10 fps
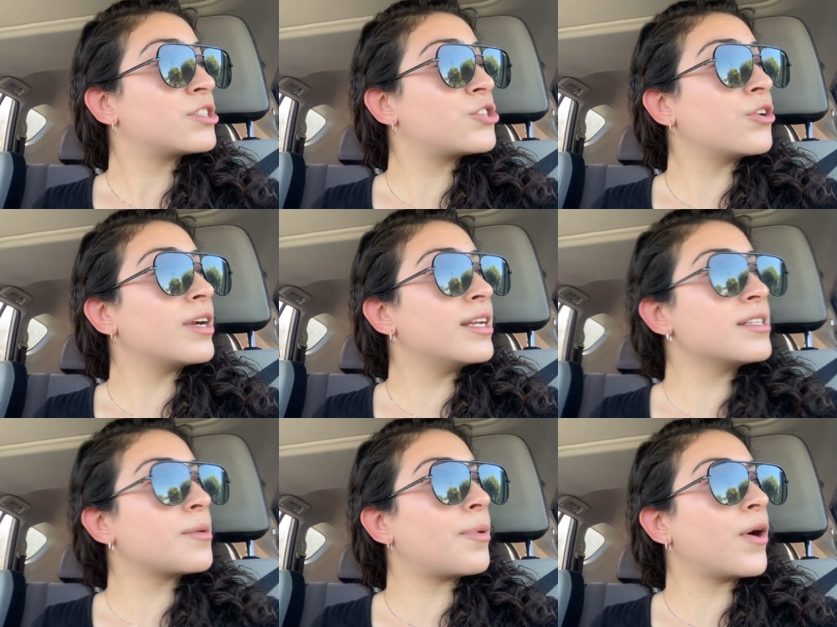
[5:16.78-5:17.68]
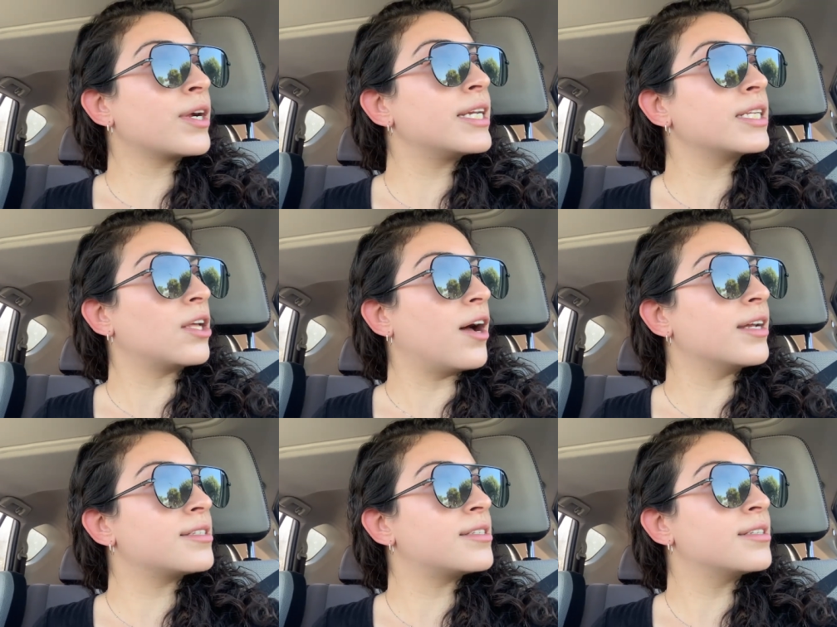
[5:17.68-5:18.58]
sir, it is a parking
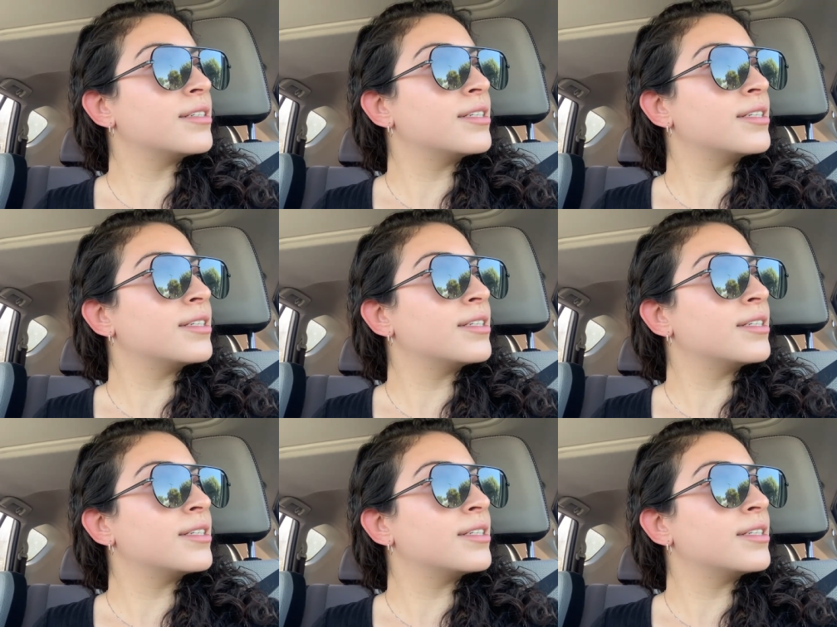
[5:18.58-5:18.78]
lot.